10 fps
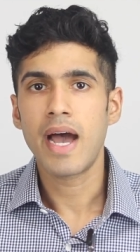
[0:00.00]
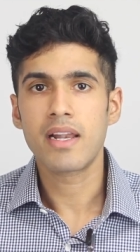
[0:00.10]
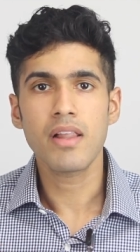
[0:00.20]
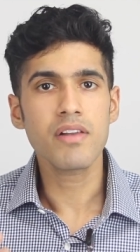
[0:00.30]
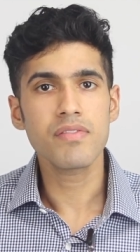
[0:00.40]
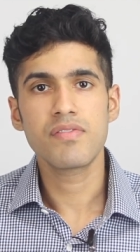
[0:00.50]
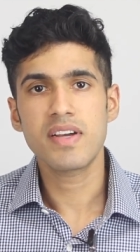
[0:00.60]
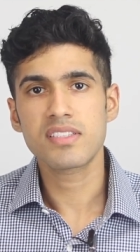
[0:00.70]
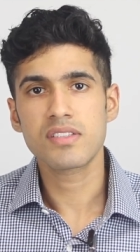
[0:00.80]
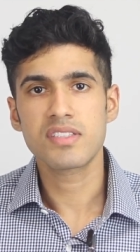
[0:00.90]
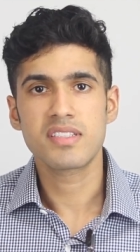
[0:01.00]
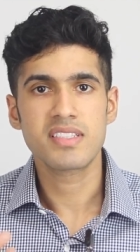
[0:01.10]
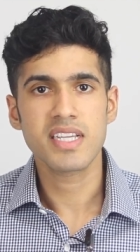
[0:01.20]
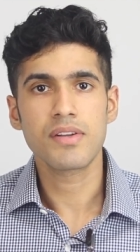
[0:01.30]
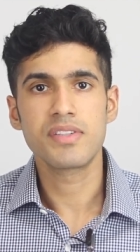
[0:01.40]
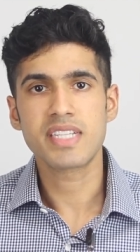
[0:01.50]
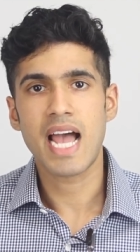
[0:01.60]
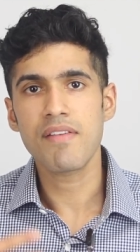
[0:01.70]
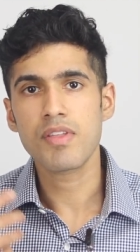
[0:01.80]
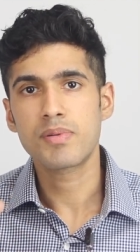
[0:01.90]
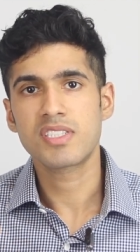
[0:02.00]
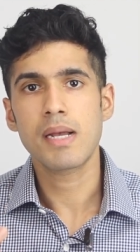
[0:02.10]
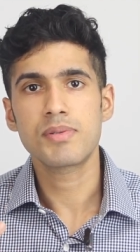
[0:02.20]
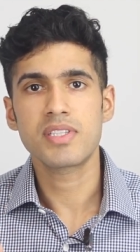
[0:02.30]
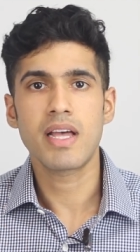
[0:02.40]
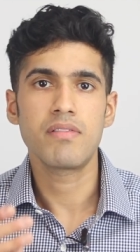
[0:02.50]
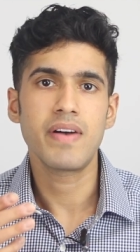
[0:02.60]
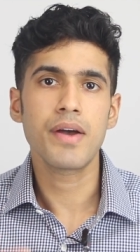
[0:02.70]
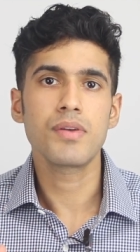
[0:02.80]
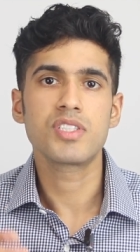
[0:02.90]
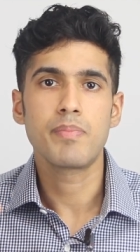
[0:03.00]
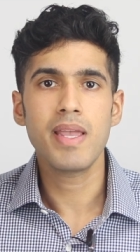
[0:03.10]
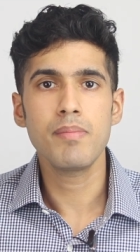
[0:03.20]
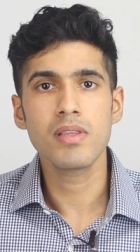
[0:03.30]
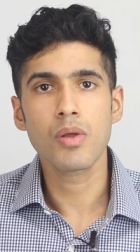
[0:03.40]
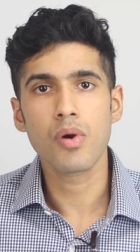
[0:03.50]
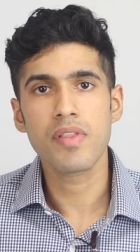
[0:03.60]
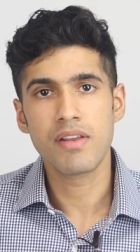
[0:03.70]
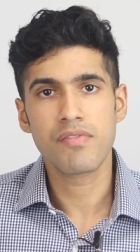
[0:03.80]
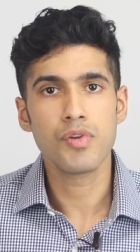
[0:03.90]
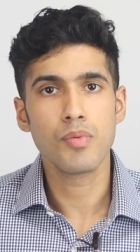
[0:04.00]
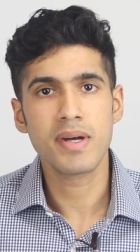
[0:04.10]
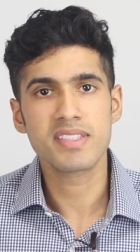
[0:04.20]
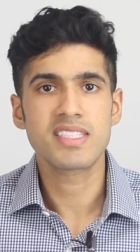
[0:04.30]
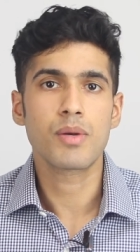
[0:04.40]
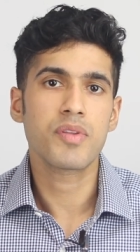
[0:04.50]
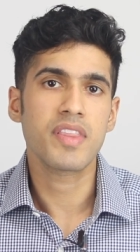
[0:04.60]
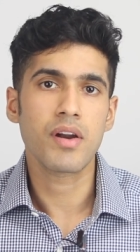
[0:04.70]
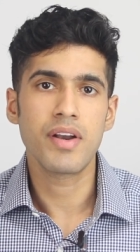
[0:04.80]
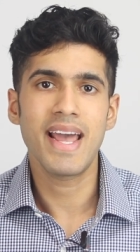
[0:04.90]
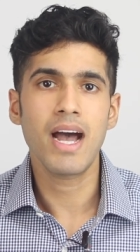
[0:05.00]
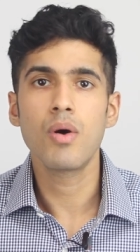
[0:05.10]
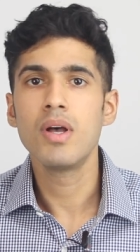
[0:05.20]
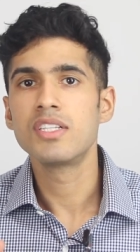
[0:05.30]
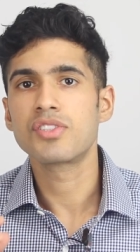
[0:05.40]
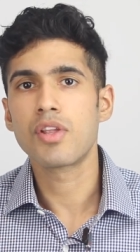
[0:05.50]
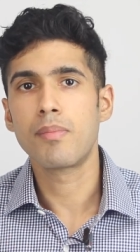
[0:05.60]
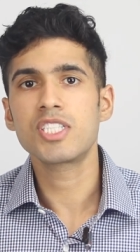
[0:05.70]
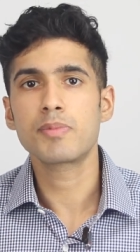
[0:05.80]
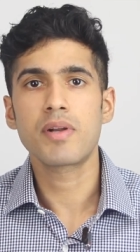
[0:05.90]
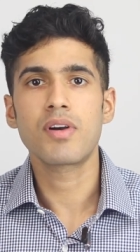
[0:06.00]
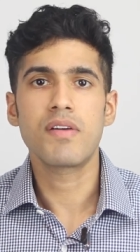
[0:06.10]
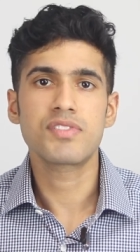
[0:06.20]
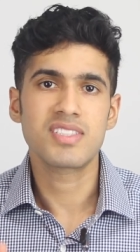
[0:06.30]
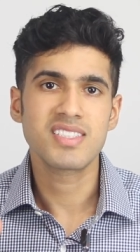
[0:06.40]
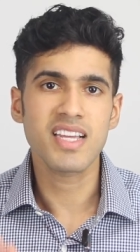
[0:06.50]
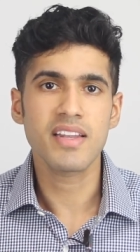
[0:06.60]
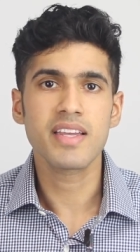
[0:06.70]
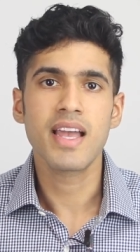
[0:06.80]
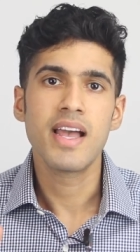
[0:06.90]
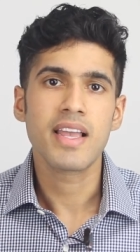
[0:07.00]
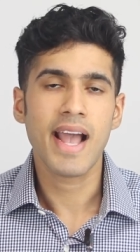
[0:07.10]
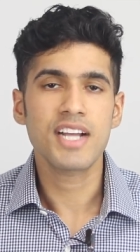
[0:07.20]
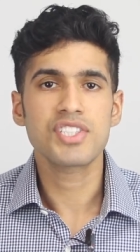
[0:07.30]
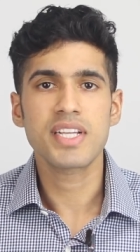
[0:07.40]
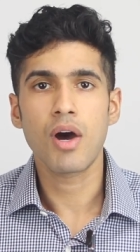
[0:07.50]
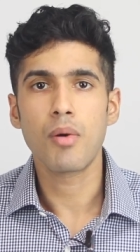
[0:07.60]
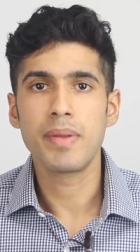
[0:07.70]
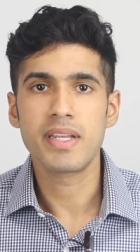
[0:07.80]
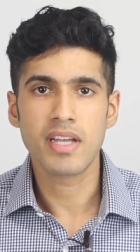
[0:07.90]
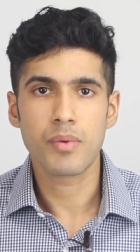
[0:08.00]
And a lot of investors and sellers have the perception that values may be lower in a few months than what they are now. So they're much better off just selling cashing out, being